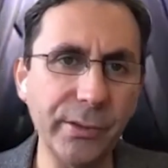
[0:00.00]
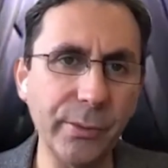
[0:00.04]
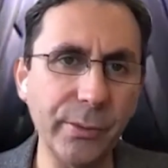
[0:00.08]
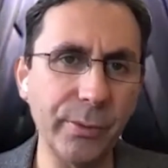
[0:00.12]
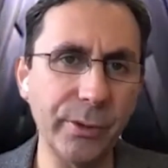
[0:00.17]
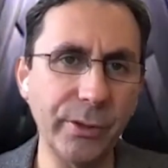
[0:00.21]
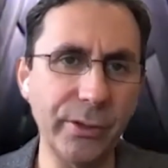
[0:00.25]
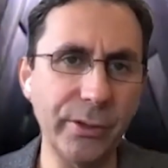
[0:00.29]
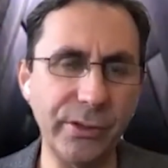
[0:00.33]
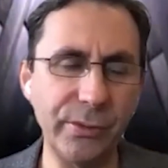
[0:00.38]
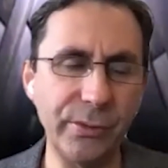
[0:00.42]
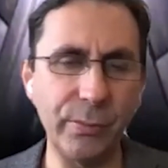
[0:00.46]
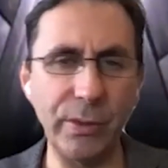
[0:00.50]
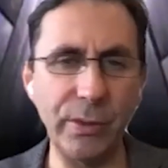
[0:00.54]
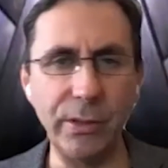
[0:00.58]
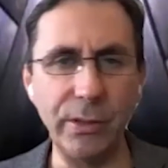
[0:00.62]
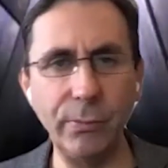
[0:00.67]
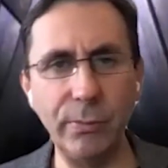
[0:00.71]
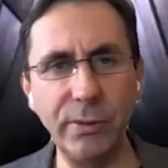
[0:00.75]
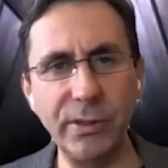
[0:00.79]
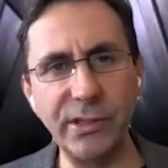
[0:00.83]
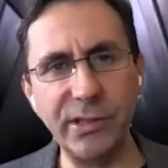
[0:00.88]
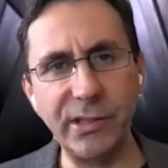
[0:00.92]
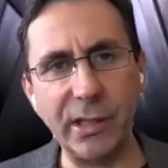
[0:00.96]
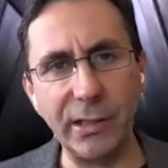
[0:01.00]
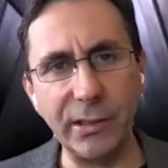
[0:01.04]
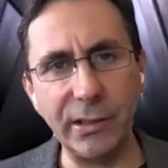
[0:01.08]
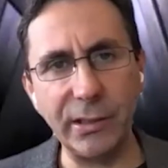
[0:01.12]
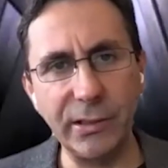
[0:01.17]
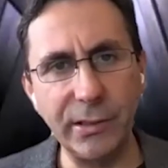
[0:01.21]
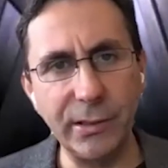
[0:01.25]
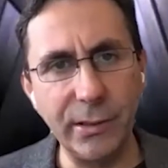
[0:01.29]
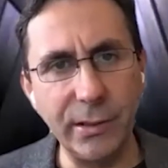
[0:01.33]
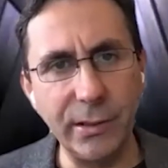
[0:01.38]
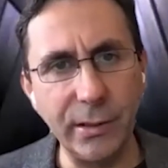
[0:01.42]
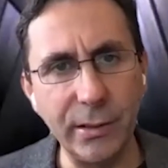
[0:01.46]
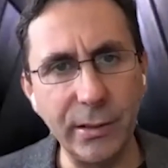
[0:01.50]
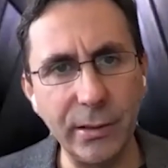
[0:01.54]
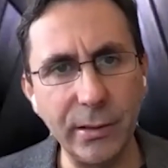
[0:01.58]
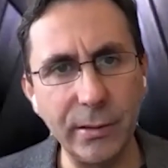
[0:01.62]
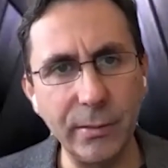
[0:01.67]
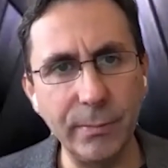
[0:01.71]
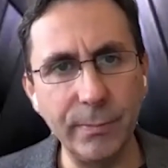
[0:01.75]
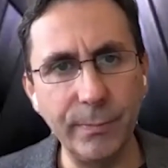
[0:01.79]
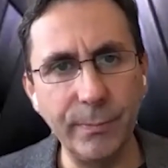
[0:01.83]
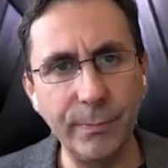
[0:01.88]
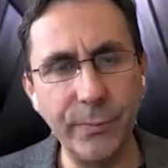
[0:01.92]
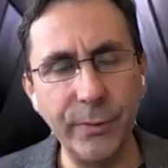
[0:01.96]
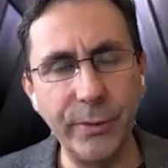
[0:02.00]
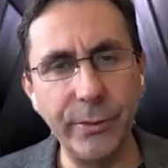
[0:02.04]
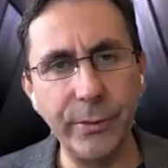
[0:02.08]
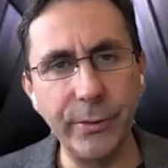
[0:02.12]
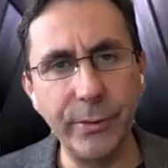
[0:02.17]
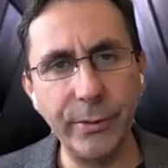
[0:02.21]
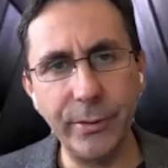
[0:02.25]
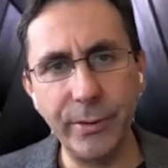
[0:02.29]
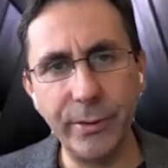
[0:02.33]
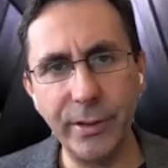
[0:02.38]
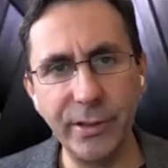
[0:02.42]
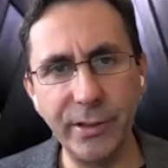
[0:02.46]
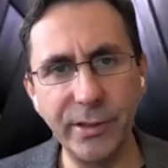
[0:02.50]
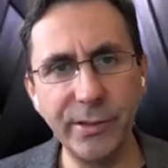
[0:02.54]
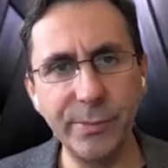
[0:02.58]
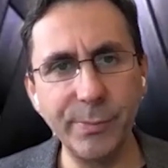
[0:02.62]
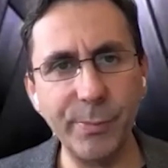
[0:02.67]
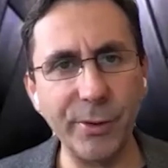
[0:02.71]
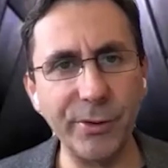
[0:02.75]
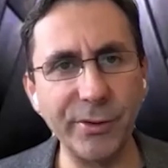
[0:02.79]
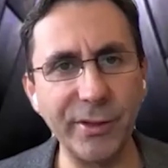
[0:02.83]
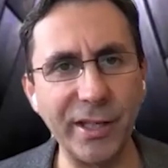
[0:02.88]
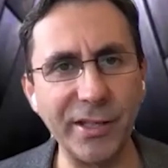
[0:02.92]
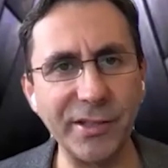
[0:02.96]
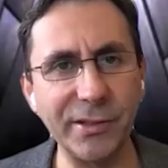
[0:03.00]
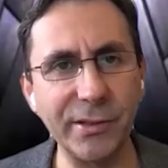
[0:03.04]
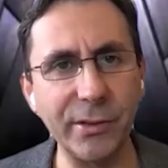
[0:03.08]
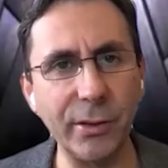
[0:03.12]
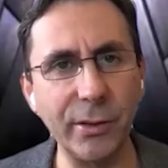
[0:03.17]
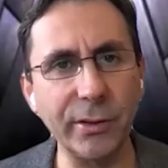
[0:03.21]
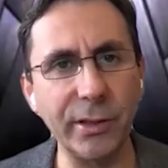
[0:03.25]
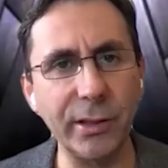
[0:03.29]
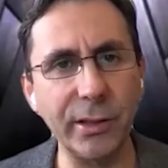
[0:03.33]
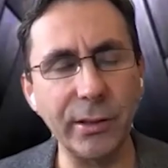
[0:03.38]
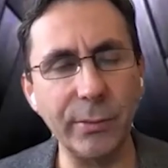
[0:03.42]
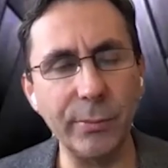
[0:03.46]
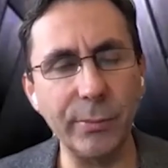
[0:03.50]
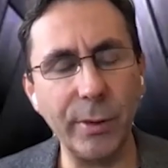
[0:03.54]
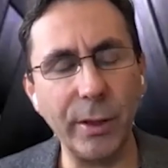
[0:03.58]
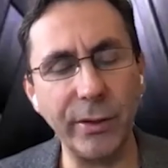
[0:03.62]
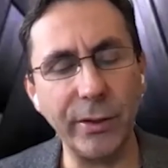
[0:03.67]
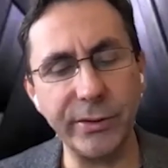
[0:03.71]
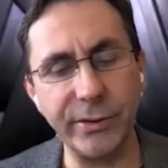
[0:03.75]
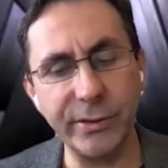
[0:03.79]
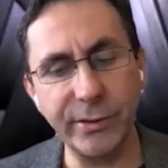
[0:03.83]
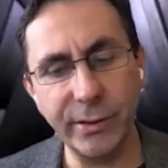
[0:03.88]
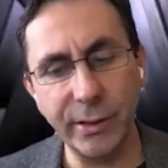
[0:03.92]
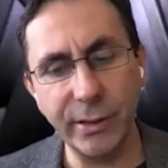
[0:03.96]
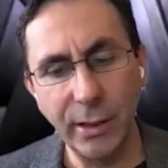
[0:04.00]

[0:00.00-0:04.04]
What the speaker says: So because we start this podcast talking about